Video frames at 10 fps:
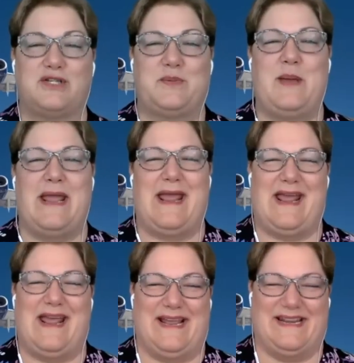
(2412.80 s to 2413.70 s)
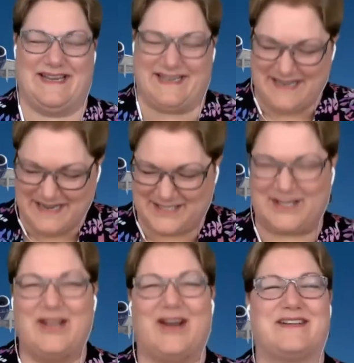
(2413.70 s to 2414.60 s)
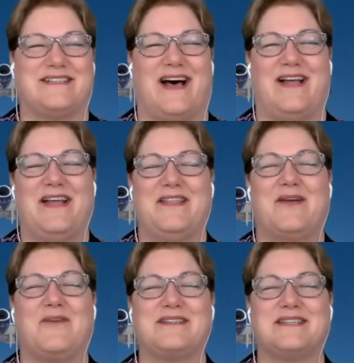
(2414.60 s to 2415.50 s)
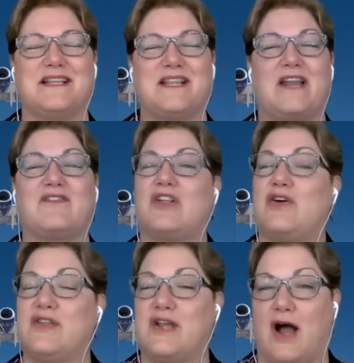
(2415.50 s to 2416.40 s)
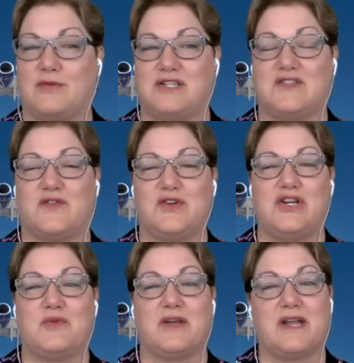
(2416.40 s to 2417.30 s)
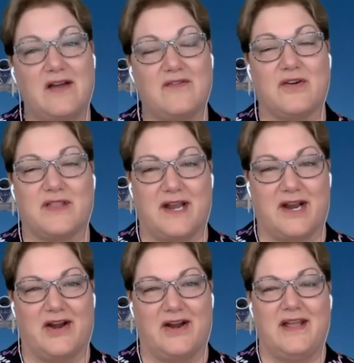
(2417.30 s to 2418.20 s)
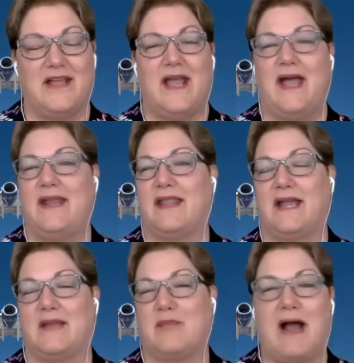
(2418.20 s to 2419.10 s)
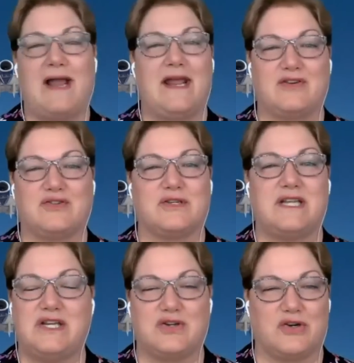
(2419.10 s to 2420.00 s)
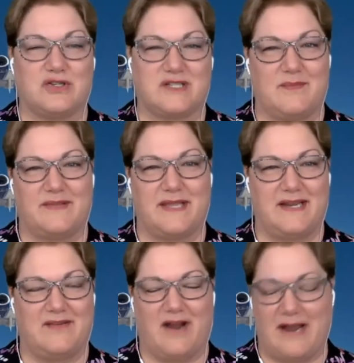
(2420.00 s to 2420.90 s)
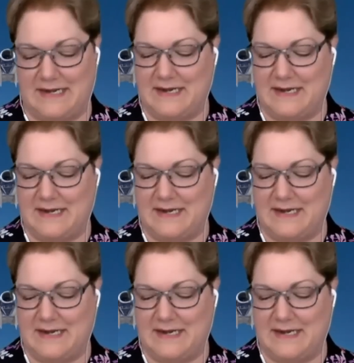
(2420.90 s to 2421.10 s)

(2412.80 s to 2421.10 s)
Japan. Right. so there's not, there wasn't a lot of clothing options for you to recover there. Yeah. there's like buy an extra t shirt or something. Right? right.